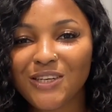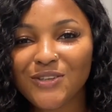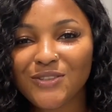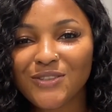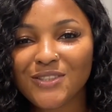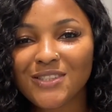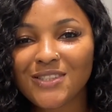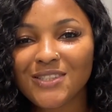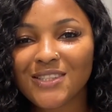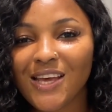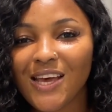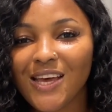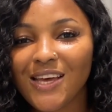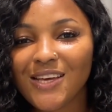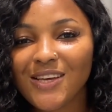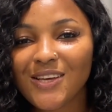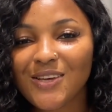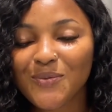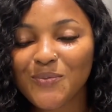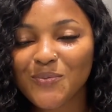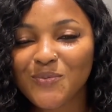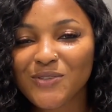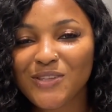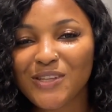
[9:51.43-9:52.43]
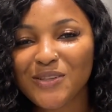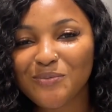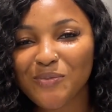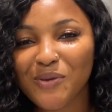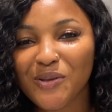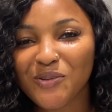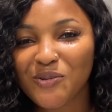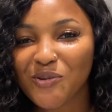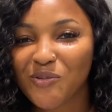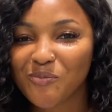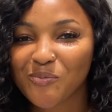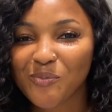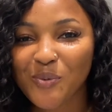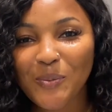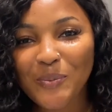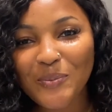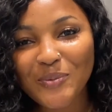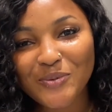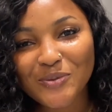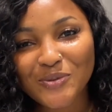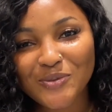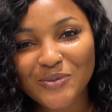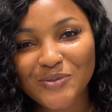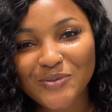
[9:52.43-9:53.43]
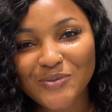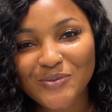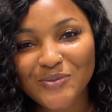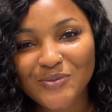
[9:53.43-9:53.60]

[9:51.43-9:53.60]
else's statement of purpose.